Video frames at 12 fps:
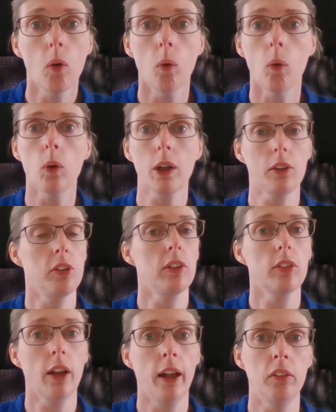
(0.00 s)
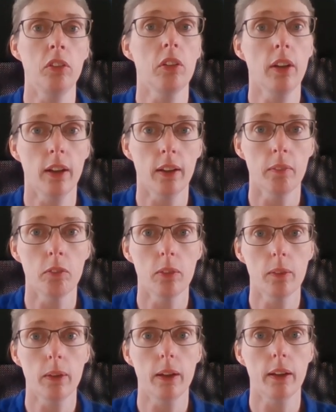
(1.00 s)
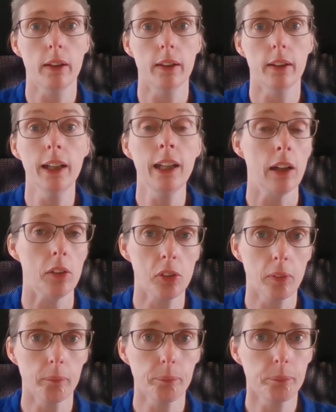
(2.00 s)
or classics and English.